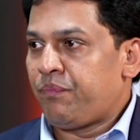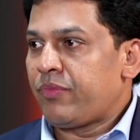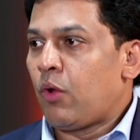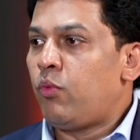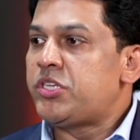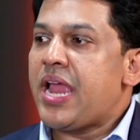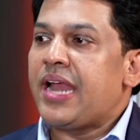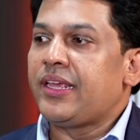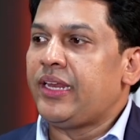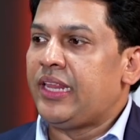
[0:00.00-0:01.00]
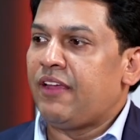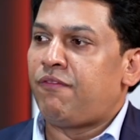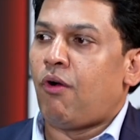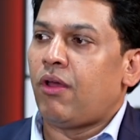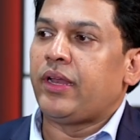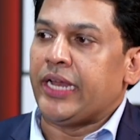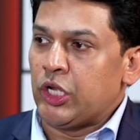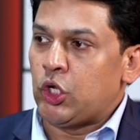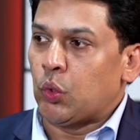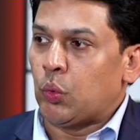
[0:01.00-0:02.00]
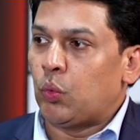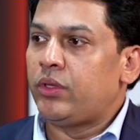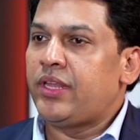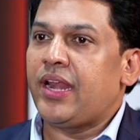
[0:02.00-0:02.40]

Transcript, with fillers: which category they fall into, they are